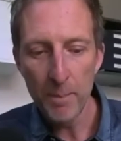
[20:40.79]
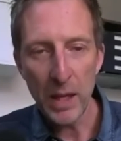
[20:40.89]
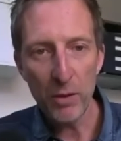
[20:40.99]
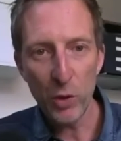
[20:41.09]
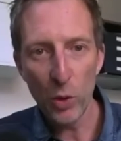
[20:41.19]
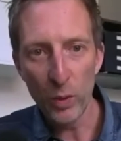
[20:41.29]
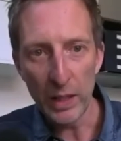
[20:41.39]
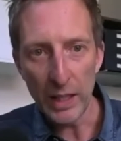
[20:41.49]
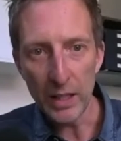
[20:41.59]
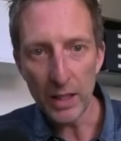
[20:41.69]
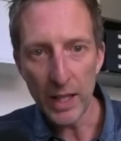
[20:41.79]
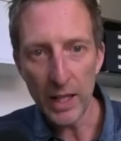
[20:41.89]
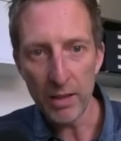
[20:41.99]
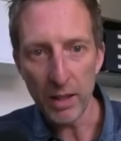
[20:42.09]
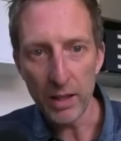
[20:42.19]
If you're really
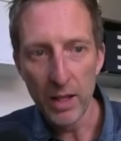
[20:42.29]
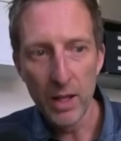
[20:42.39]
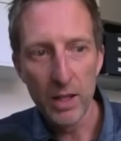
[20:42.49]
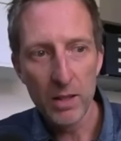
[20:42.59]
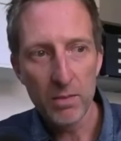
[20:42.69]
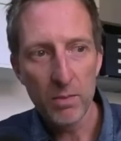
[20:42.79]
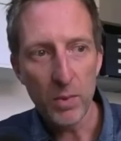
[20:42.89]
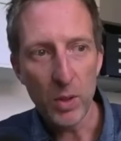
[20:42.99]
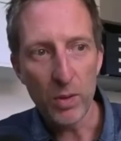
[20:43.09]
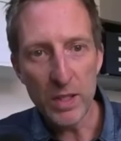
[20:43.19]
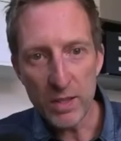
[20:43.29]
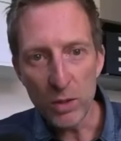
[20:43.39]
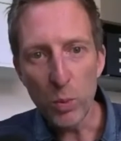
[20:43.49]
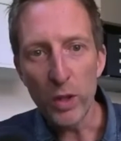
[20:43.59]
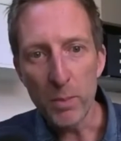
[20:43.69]
clear that, you know, this is
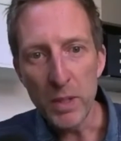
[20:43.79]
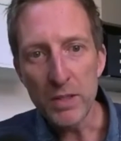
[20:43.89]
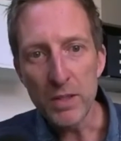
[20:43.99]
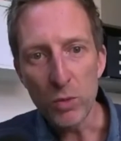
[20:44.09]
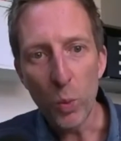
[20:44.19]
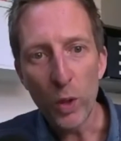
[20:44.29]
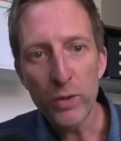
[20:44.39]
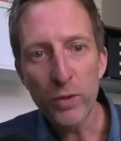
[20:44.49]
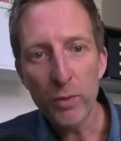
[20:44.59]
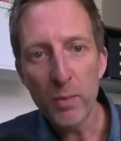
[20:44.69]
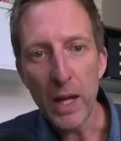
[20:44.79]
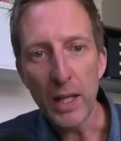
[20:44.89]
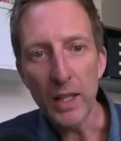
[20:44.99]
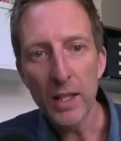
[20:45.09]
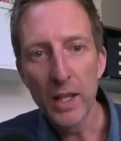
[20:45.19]
what the business wants from me,